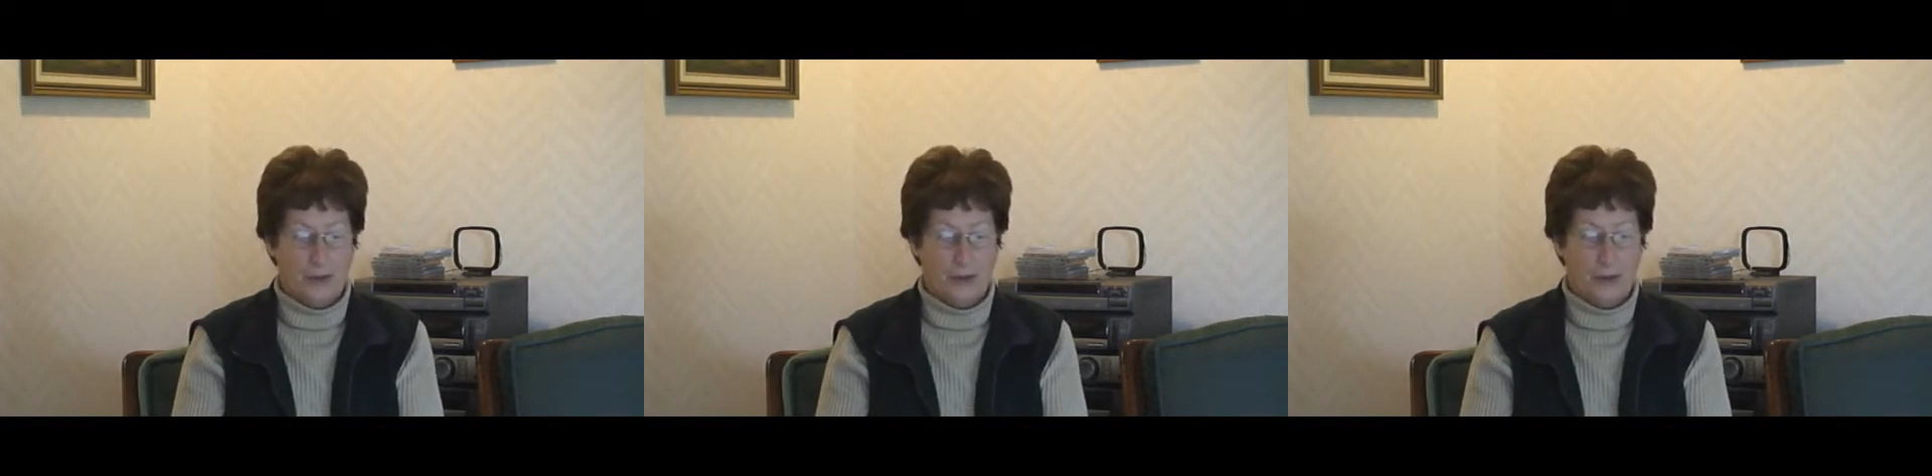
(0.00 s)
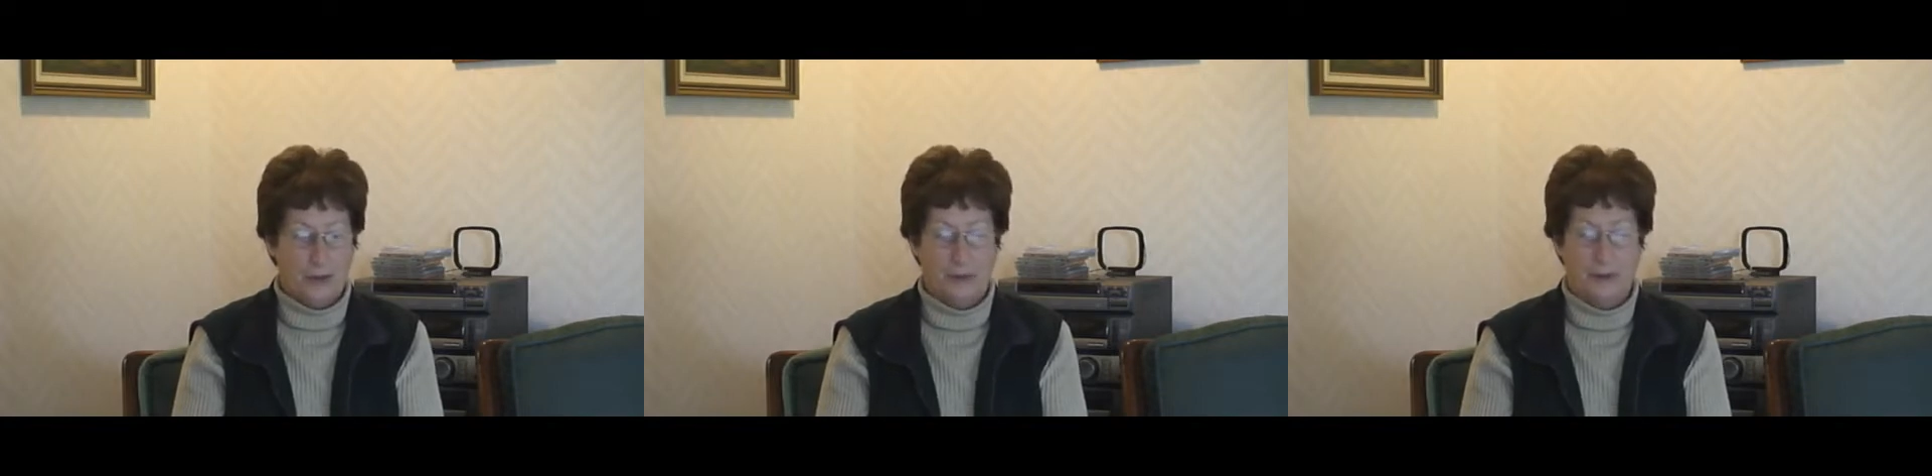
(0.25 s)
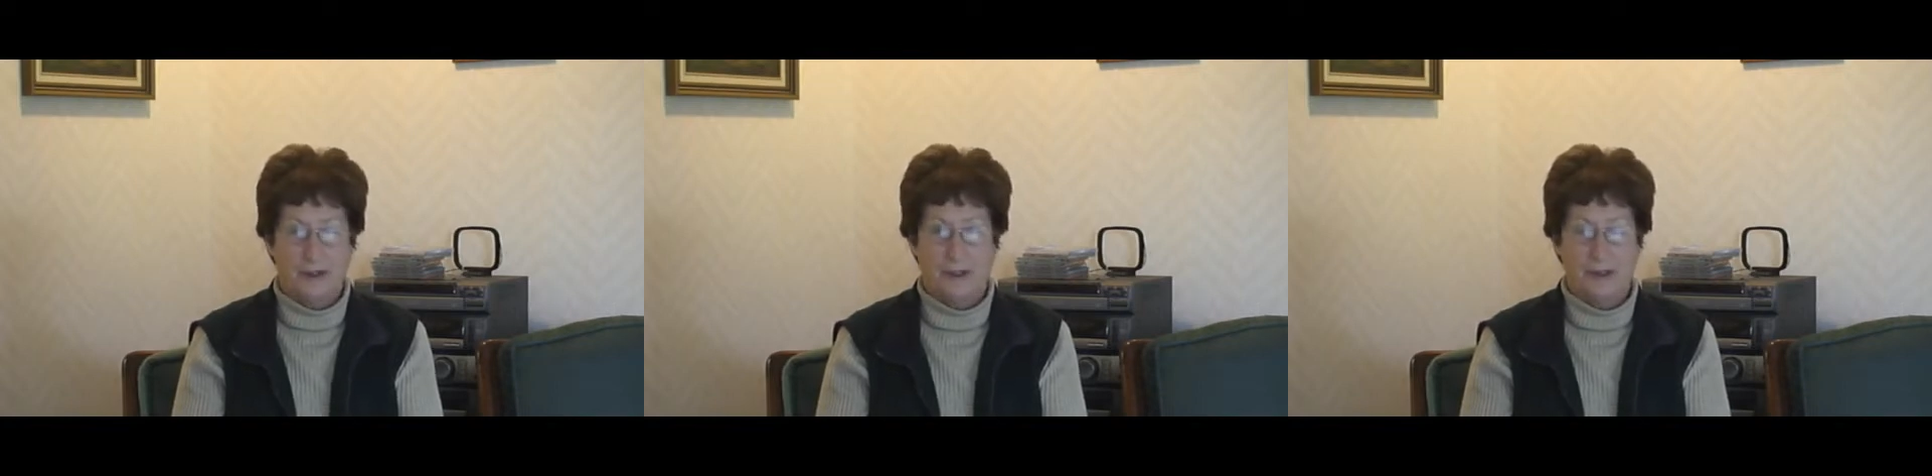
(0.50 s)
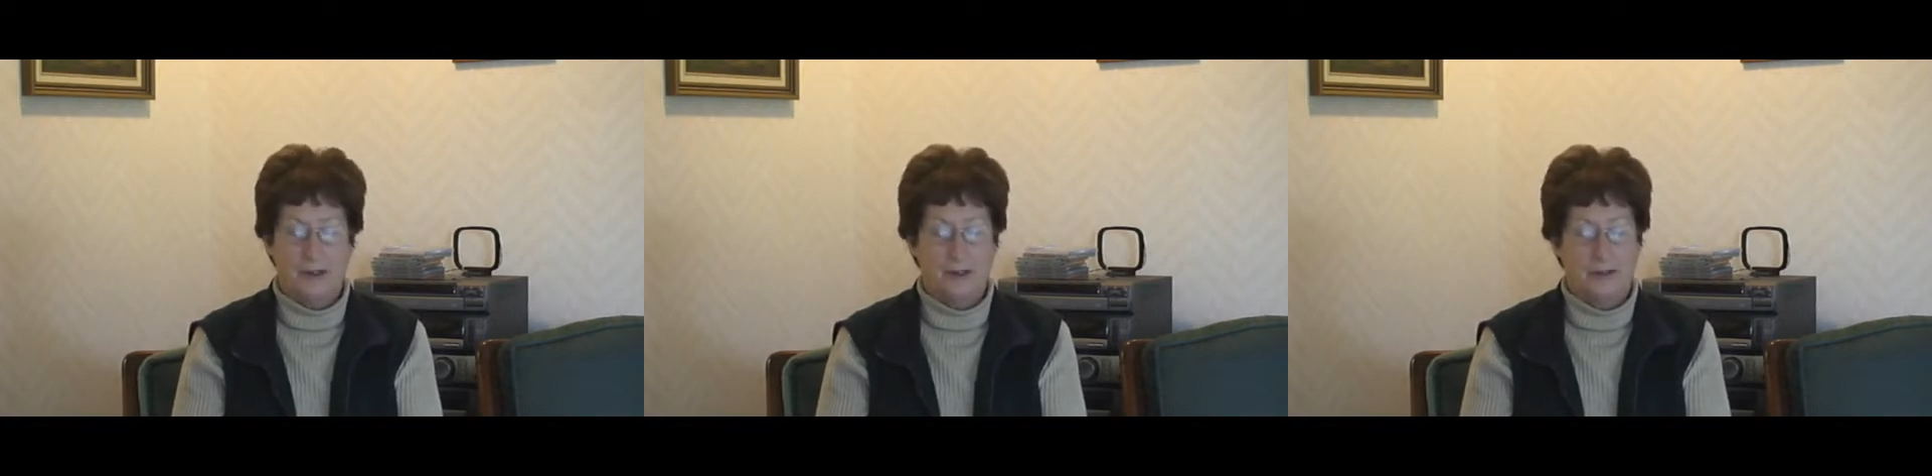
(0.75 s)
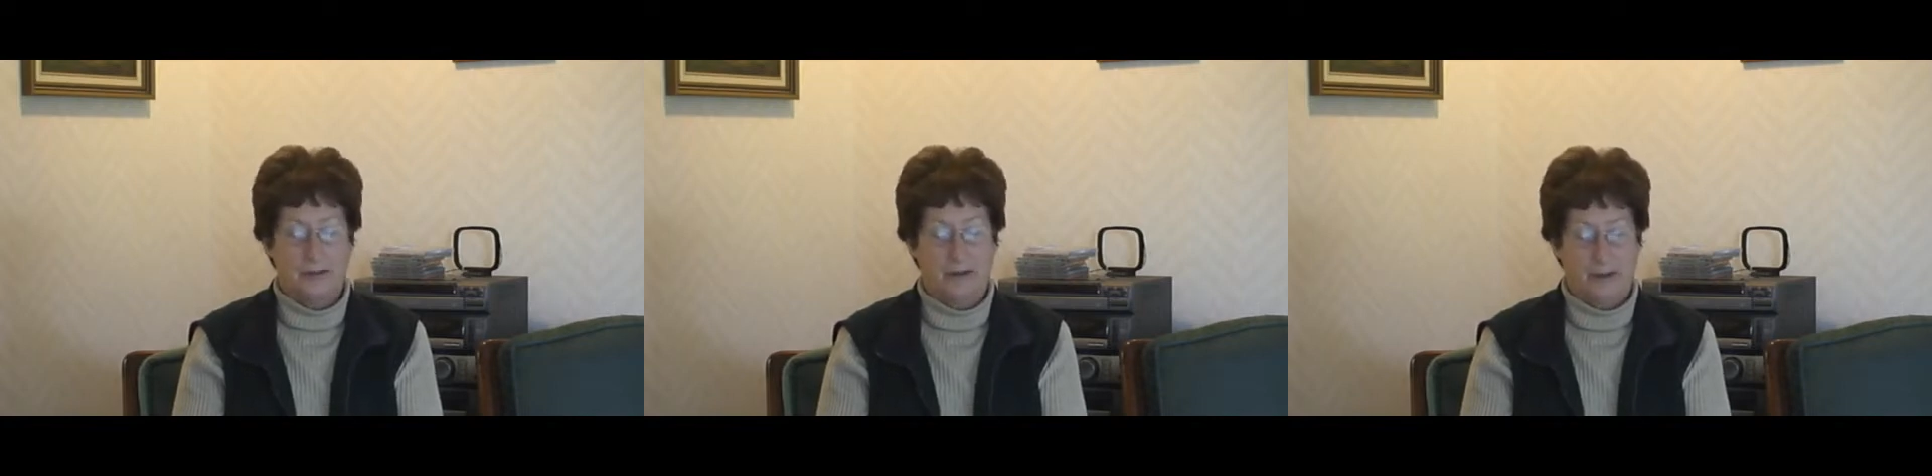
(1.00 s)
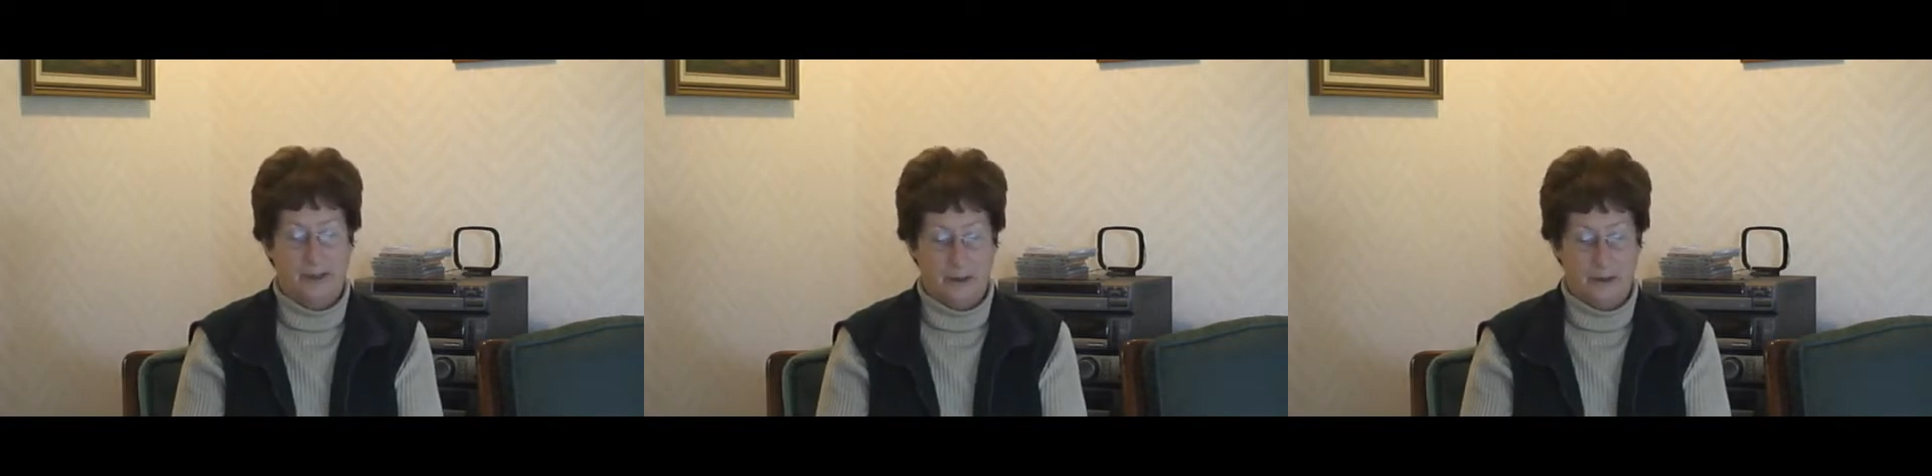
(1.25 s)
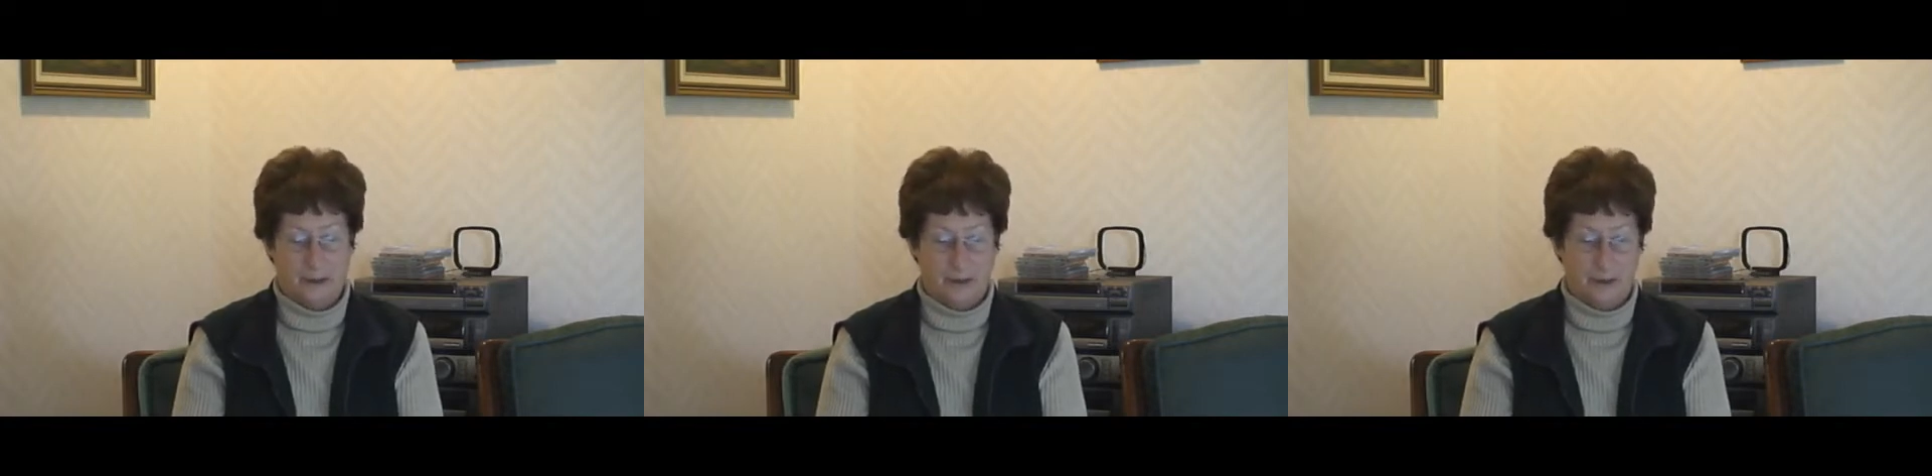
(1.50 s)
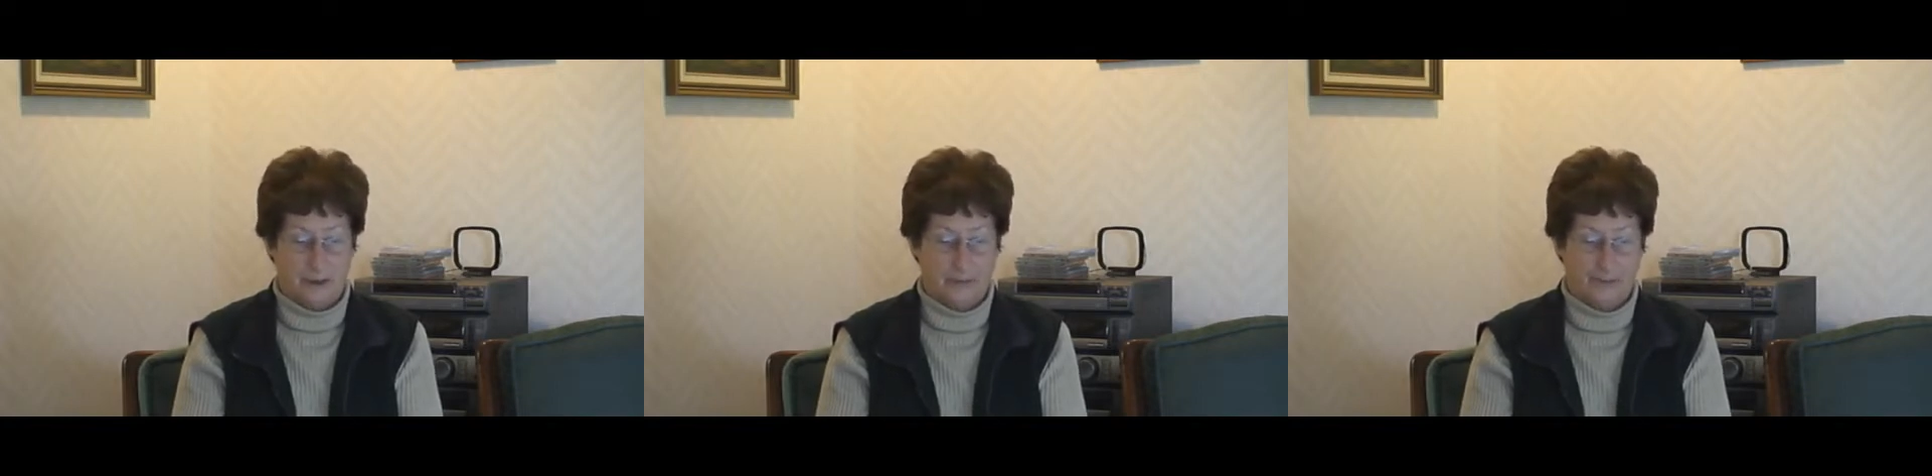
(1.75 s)
interpretation of
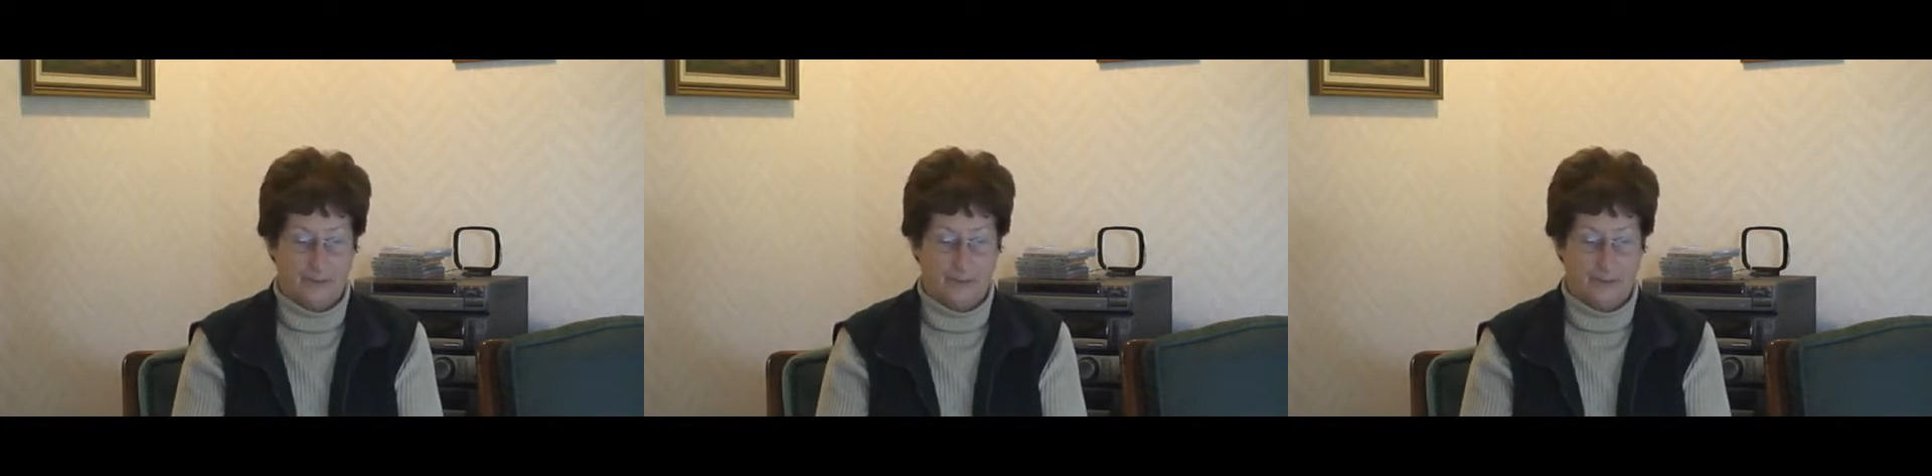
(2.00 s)
events.